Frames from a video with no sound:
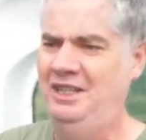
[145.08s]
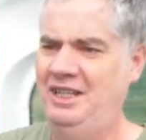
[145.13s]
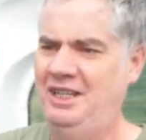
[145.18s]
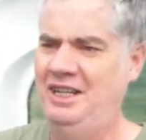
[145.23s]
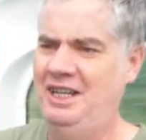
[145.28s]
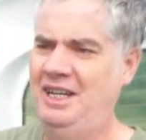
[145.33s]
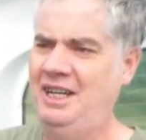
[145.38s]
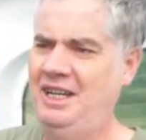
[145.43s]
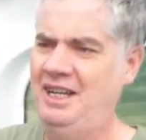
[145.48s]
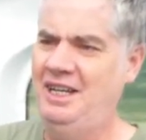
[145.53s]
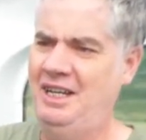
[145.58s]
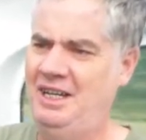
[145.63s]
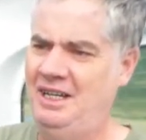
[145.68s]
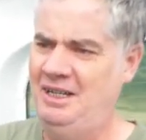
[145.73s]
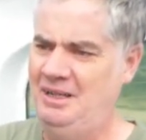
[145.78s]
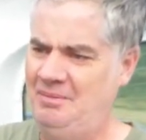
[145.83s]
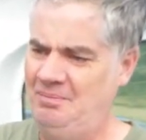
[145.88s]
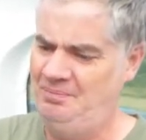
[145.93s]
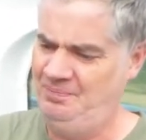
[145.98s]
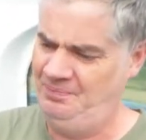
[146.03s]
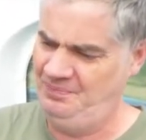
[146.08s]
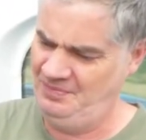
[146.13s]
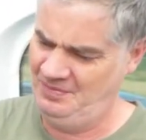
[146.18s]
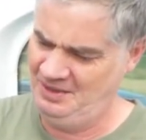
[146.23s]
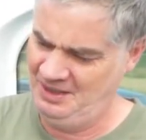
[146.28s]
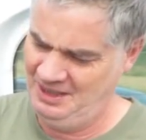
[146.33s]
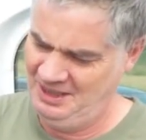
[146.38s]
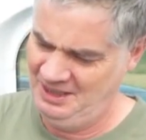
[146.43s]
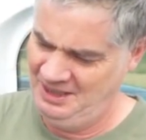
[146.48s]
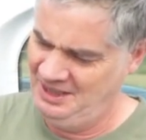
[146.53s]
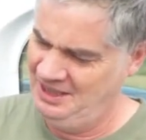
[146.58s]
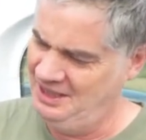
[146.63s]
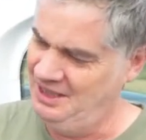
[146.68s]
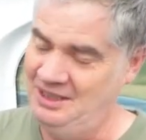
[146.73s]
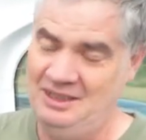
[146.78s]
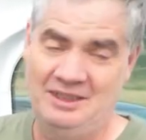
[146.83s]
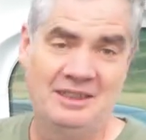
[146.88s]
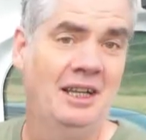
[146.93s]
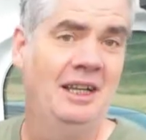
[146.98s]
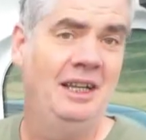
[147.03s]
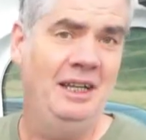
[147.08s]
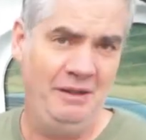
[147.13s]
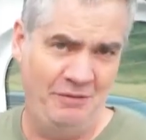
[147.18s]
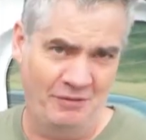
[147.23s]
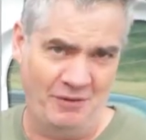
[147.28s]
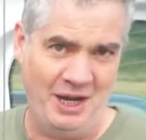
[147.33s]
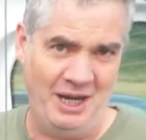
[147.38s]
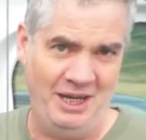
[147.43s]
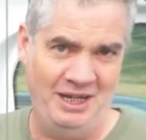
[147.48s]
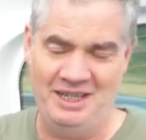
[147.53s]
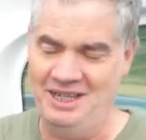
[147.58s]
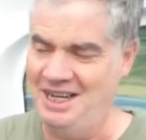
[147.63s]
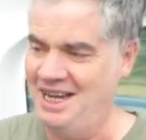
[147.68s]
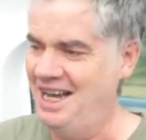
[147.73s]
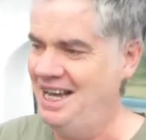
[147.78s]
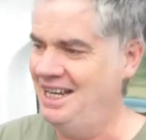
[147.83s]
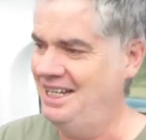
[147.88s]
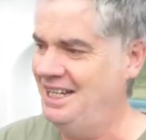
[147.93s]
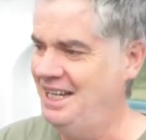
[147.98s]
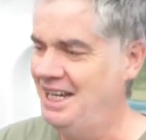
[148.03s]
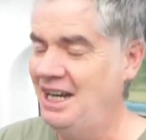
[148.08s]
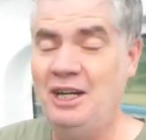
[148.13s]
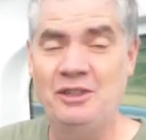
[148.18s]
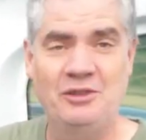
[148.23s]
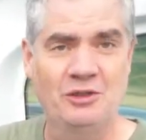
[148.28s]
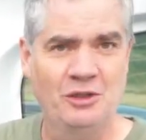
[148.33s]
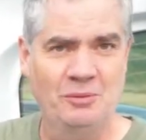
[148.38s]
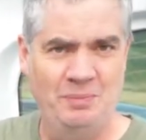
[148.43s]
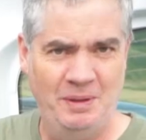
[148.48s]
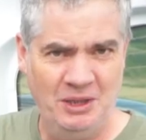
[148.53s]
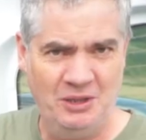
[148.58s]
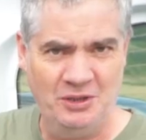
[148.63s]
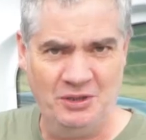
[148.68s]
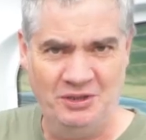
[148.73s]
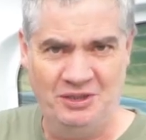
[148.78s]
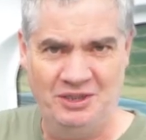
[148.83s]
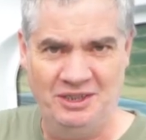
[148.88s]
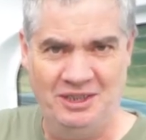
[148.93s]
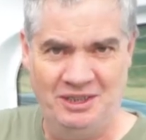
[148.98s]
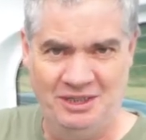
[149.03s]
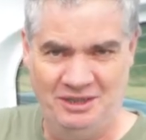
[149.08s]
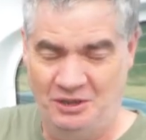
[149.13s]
it's a leaf rake, and I draw pictures,